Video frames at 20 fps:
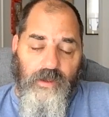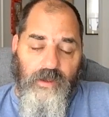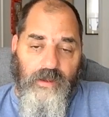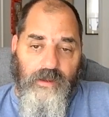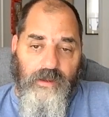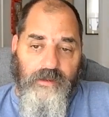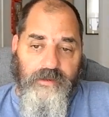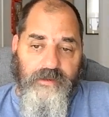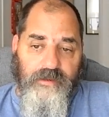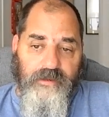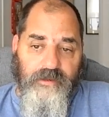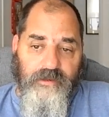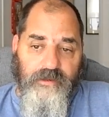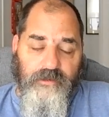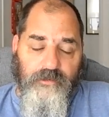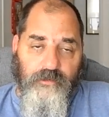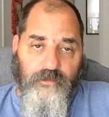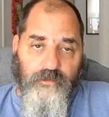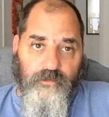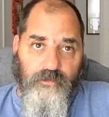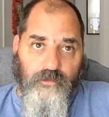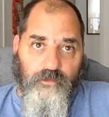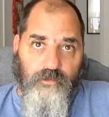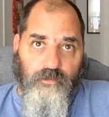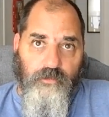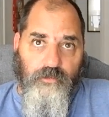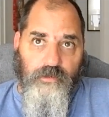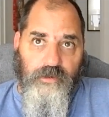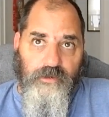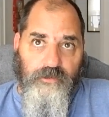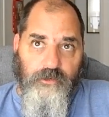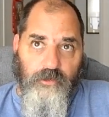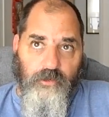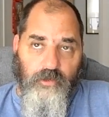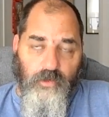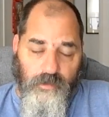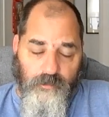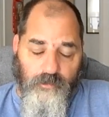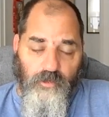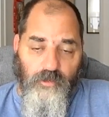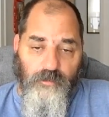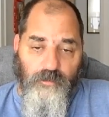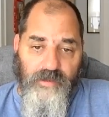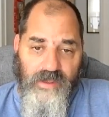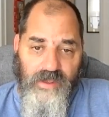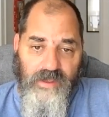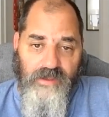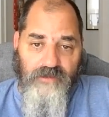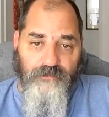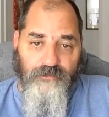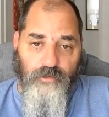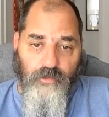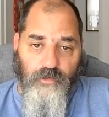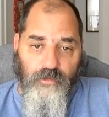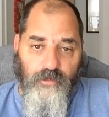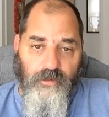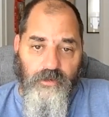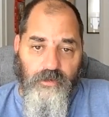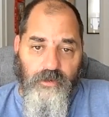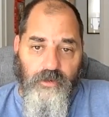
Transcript: uh, in, in their criminal behavior